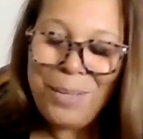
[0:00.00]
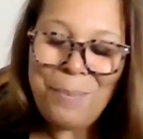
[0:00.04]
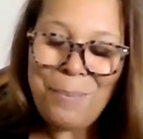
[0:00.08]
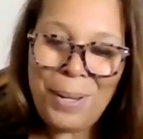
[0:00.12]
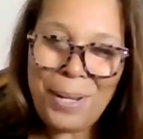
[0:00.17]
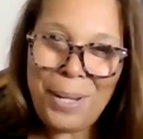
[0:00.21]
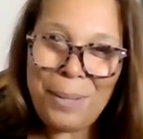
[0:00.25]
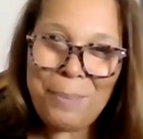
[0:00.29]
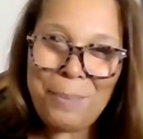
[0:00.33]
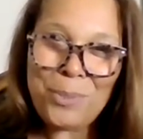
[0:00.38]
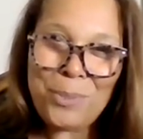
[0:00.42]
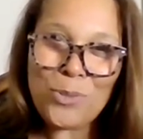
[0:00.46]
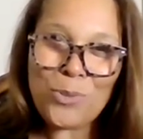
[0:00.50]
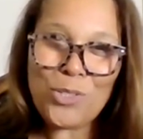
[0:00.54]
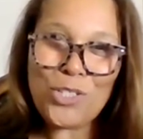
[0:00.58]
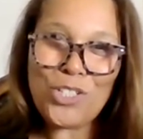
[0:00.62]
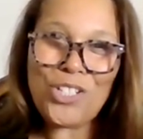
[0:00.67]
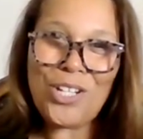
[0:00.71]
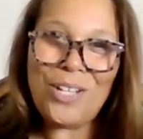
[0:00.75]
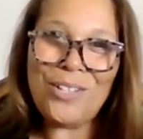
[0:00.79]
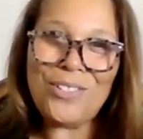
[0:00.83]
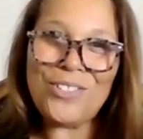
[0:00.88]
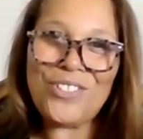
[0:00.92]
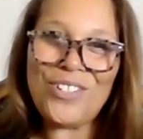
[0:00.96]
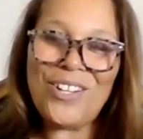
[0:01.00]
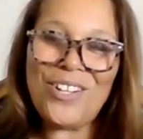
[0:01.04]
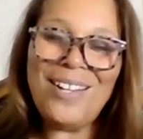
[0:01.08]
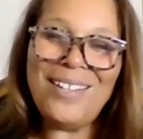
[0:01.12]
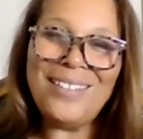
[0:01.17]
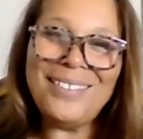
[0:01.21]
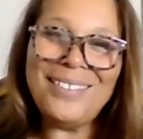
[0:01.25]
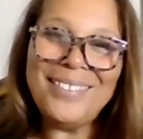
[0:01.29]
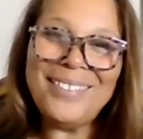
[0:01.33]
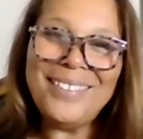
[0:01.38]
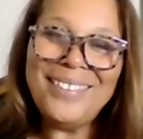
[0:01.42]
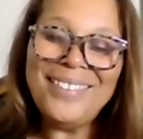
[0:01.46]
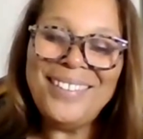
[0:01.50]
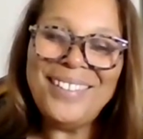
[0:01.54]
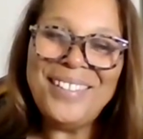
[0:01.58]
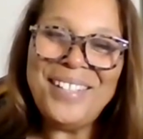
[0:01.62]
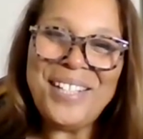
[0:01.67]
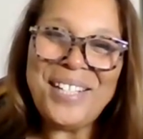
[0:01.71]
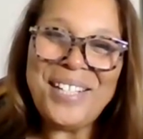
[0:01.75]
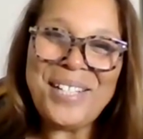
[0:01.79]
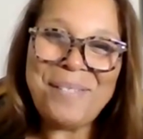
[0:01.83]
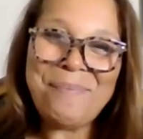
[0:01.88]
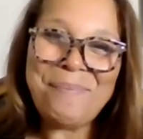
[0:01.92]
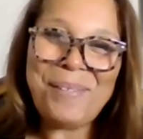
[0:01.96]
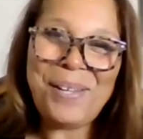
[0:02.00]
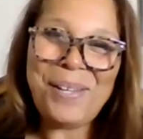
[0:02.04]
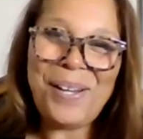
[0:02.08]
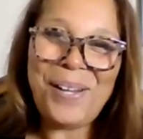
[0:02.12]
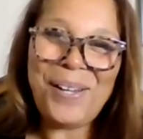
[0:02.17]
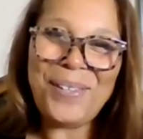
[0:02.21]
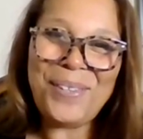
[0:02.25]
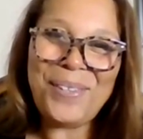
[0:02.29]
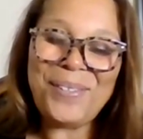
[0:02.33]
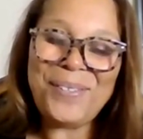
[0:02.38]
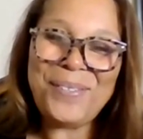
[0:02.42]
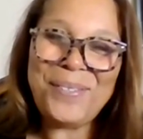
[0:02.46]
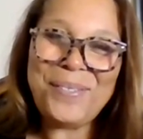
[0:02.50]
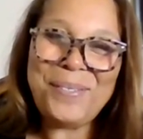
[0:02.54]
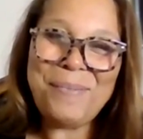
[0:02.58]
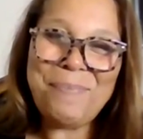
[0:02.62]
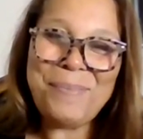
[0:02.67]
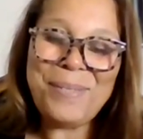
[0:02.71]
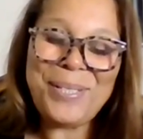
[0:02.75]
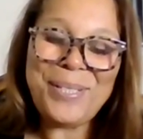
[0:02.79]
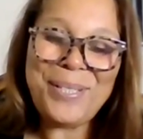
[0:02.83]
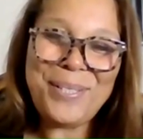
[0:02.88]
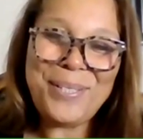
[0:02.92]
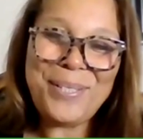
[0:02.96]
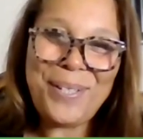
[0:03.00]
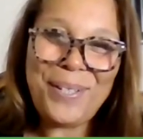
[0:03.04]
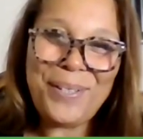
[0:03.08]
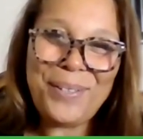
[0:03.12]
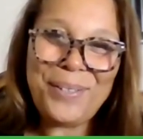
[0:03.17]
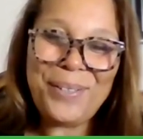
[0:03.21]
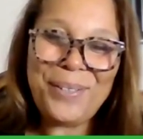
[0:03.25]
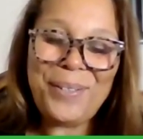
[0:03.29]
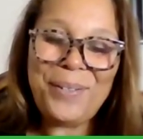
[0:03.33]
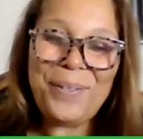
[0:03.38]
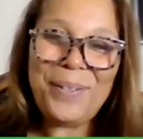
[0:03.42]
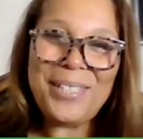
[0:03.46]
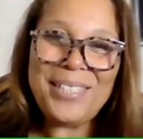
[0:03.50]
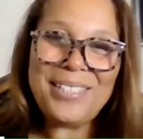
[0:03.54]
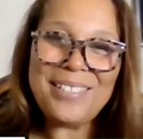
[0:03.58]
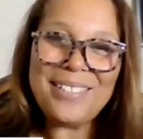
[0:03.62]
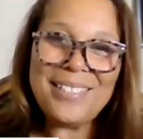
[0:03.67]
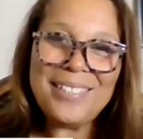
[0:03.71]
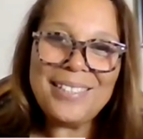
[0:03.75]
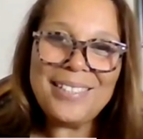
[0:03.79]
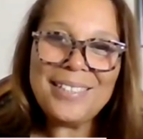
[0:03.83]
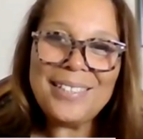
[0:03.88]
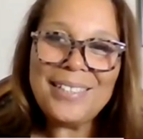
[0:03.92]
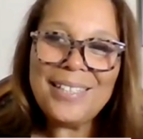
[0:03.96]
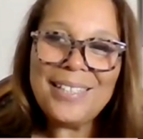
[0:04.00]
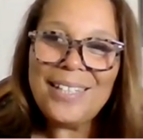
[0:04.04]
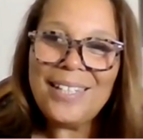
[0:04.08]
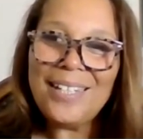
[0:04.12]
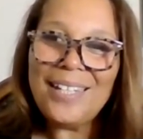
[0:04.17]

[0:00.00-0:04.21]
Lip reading: My name is Richelle Shaw. I'm the author of The Million Dollar Equation.